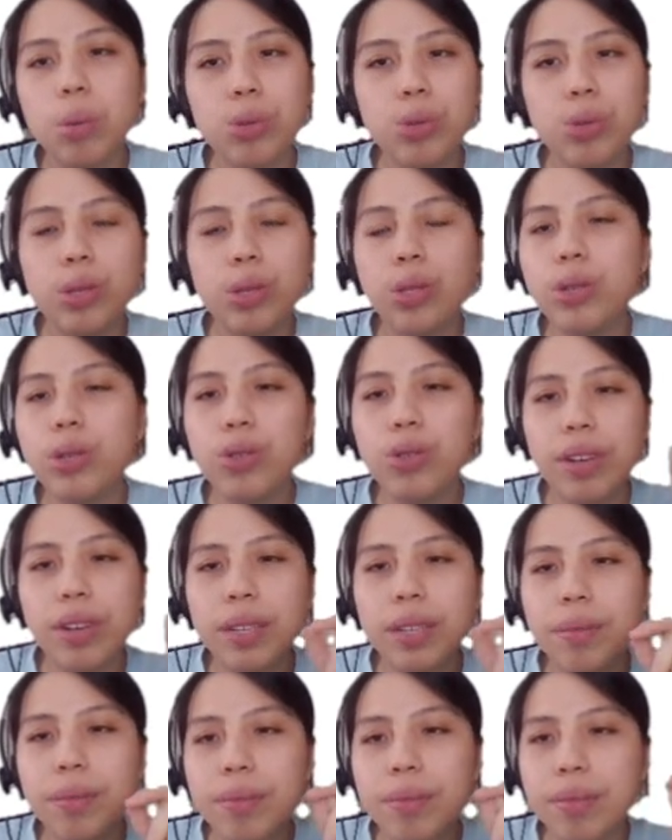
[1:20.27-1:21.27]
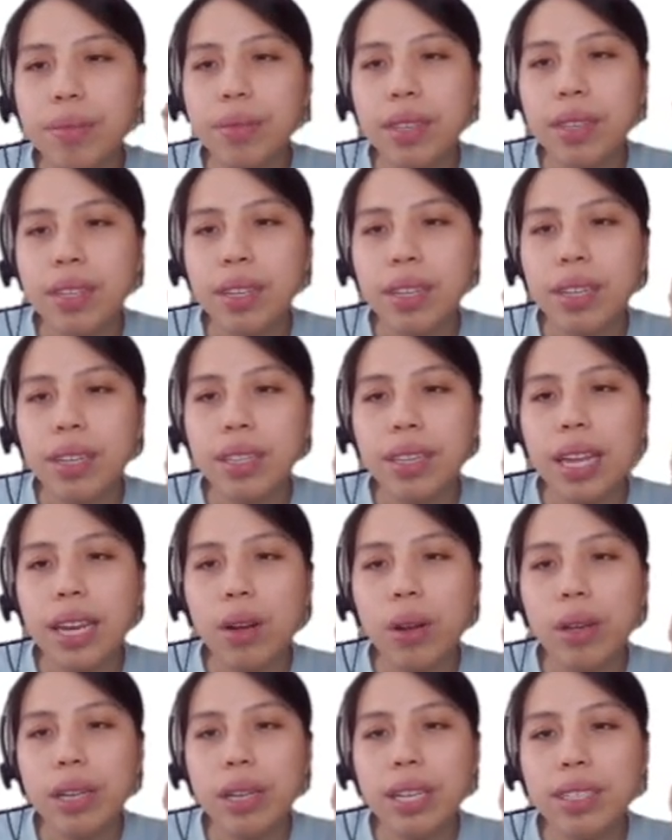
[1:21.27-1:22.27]
so you don't need to write. Then
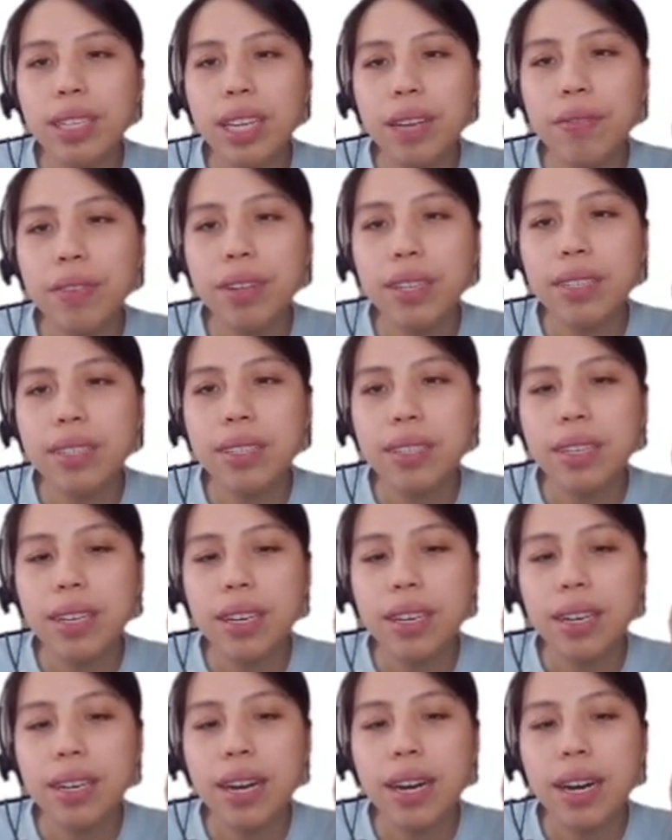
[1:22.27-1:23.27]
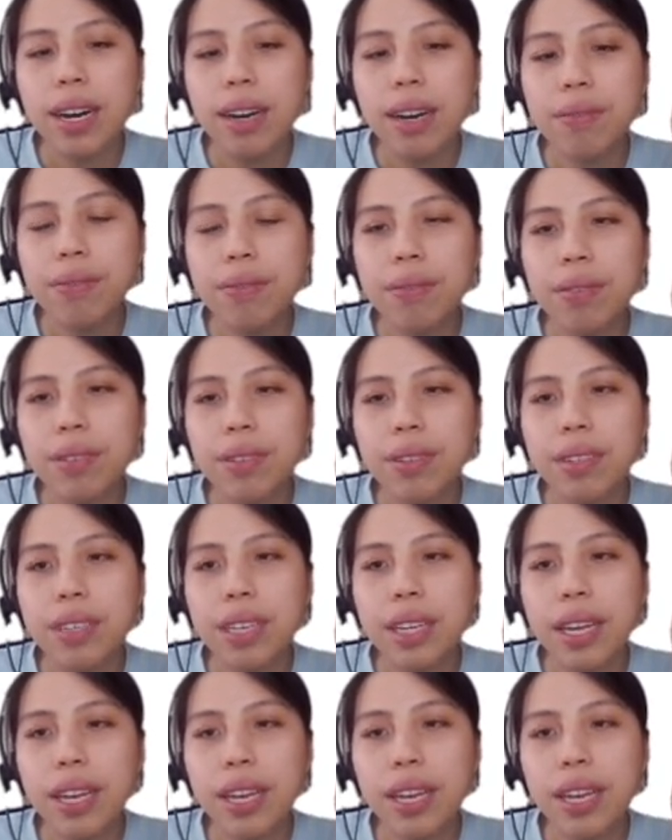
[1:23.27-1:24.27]
all that's left is half
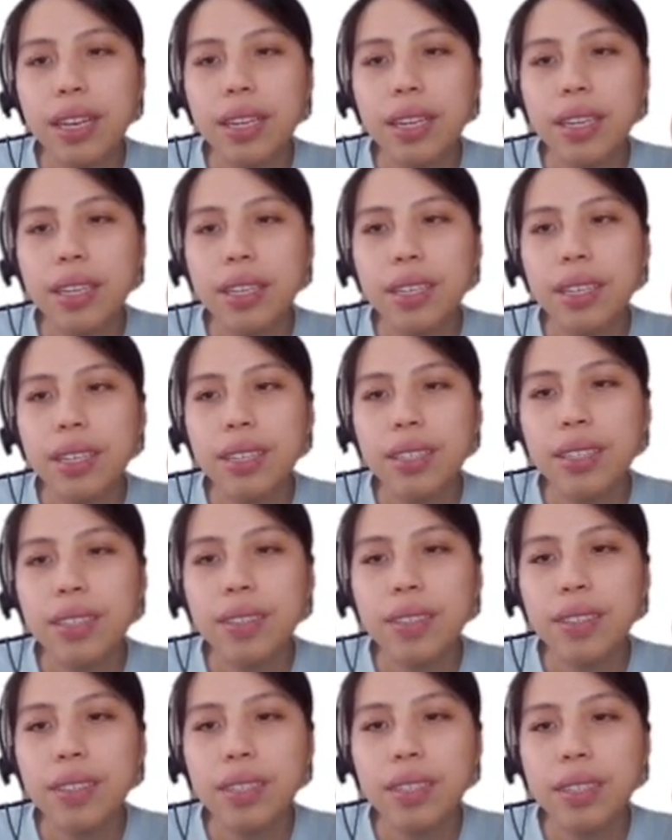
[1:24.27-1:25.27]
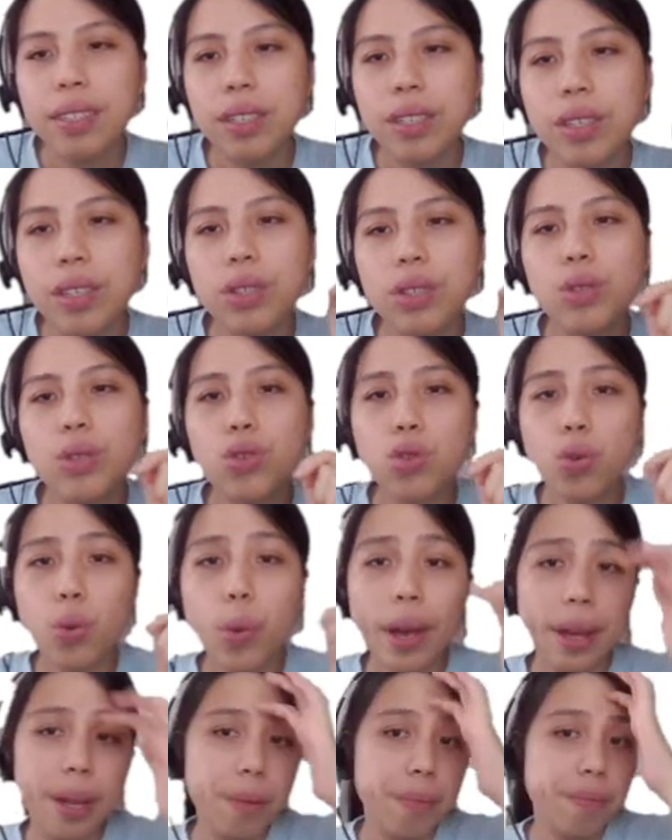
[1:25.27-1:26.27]
a t
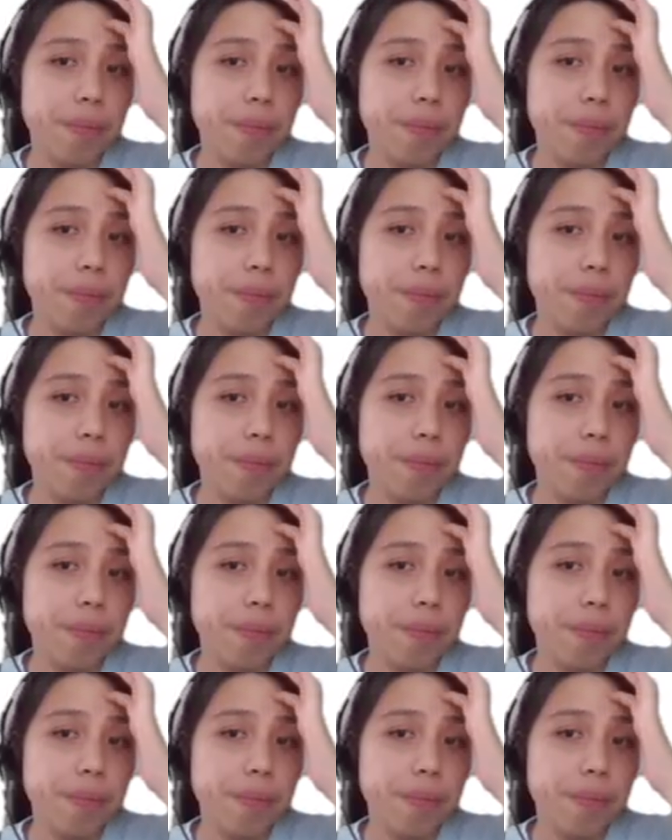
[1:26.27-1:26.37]
square.